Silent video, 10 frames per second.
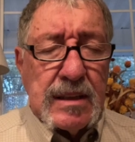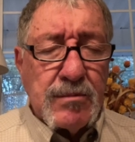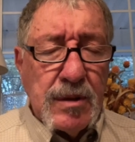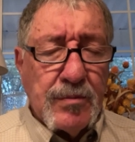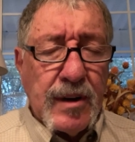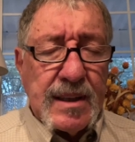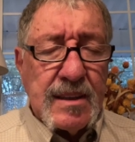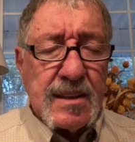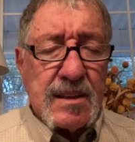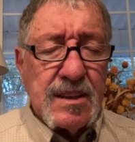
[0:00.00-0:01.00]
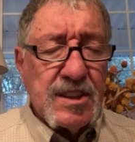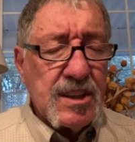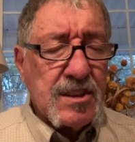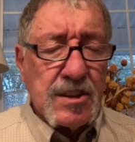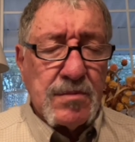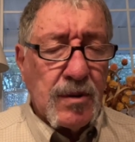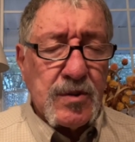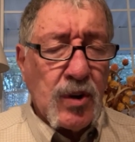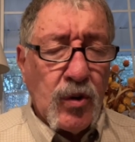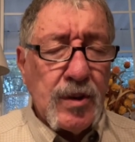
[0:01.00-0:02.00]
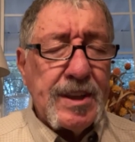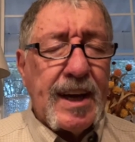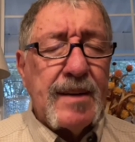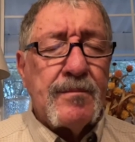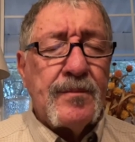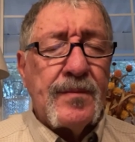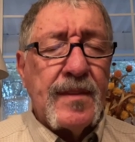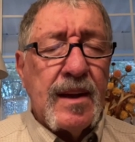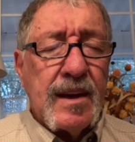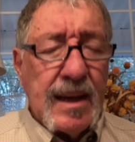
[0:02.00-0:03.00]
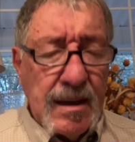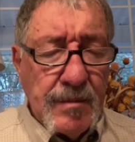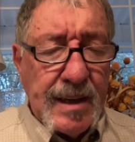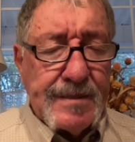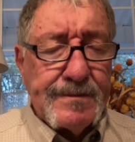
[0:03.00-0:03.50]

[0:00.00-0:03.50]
We pray this in Jesus' most holy name. Amen.